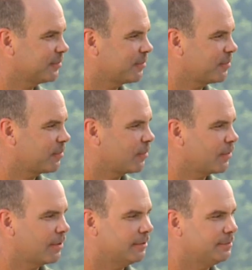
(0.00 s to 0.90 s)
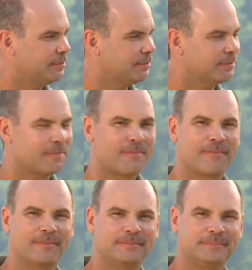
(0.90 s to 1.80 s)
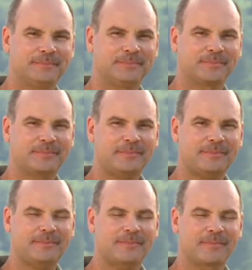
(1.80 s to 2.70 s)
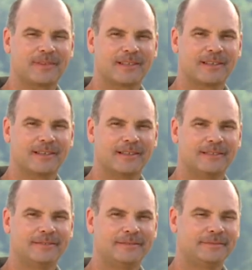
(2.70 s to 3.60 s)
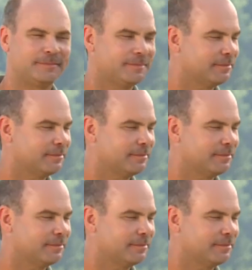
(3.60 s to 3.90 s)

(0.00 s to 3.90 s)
This person isn't speaking.